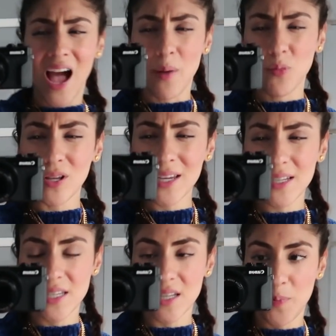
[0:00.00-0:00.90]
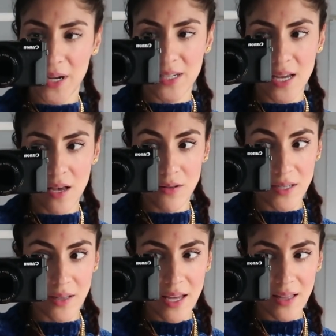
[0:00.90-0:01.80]
I'm really into the pigtails
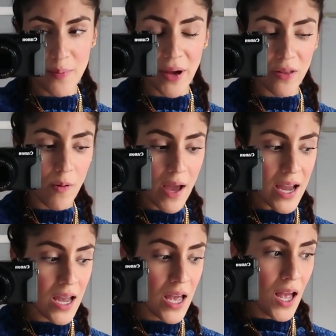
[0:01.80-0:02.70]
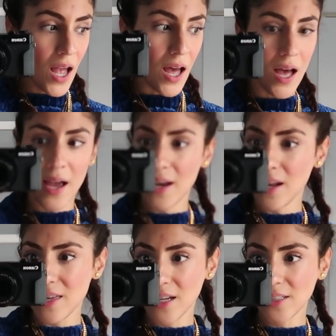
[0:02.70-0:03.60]
lately, by the way. And I
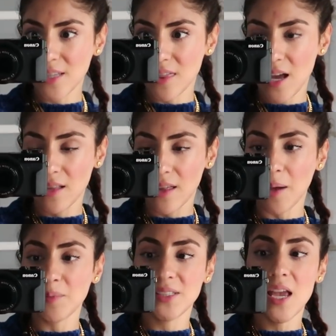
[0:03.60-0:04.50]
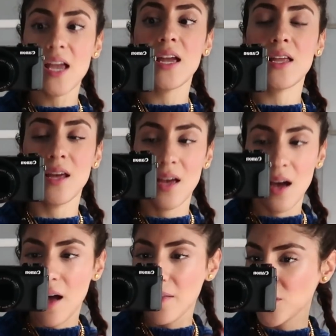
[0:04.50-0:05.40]
think it's a thing, like I'm seeing it
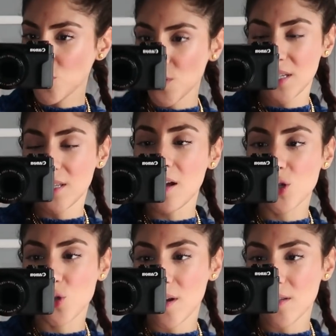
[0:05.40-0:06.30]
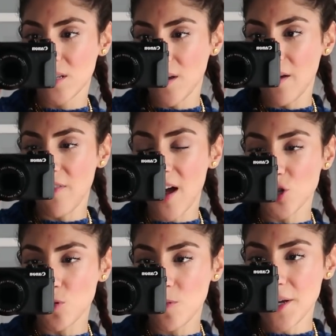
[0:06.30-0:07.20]
on the street style trends at
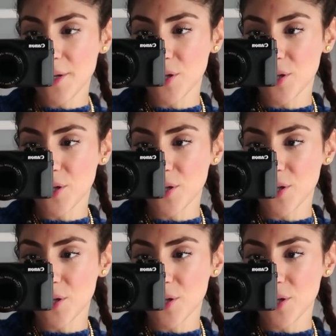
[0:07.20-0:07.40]
Fashion Week.